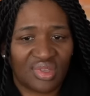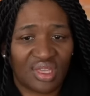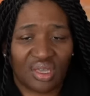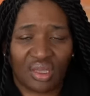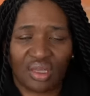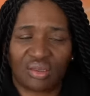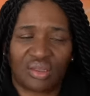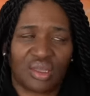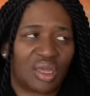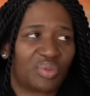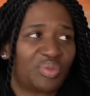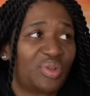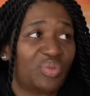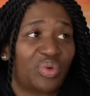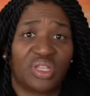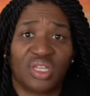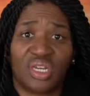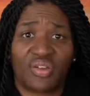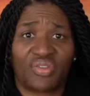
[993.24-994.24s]
Oh, God, we
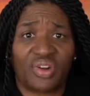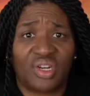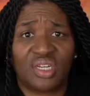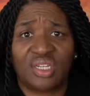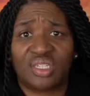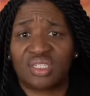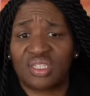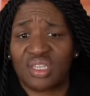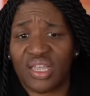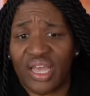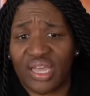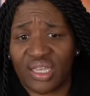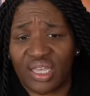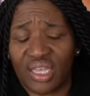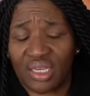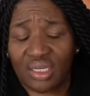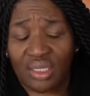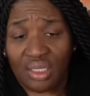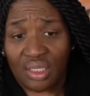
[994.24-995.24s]
really never need to see that
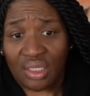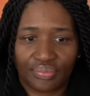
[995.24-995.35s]
again.